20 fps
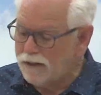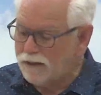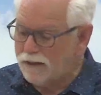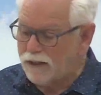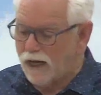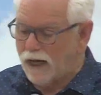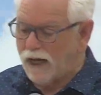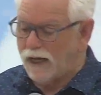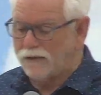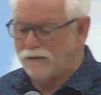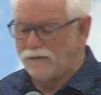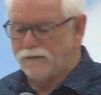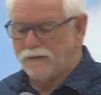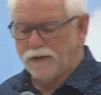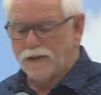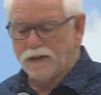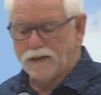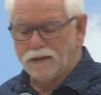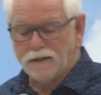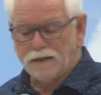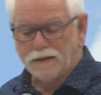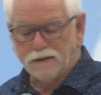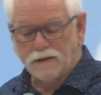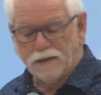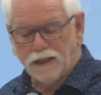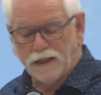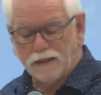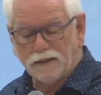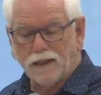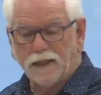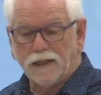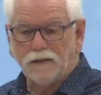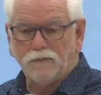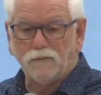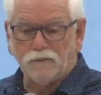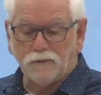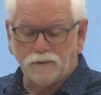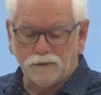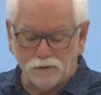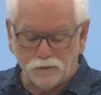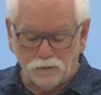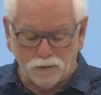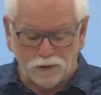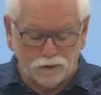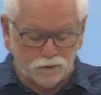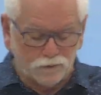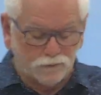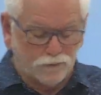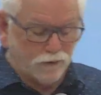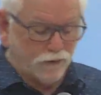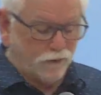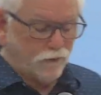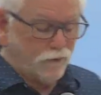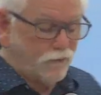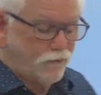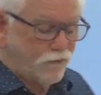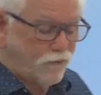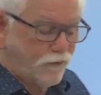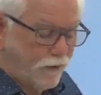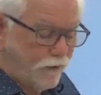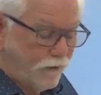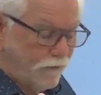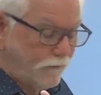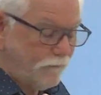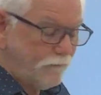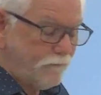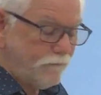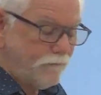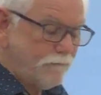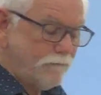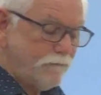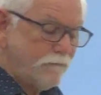God did, and then they were in the wilderness and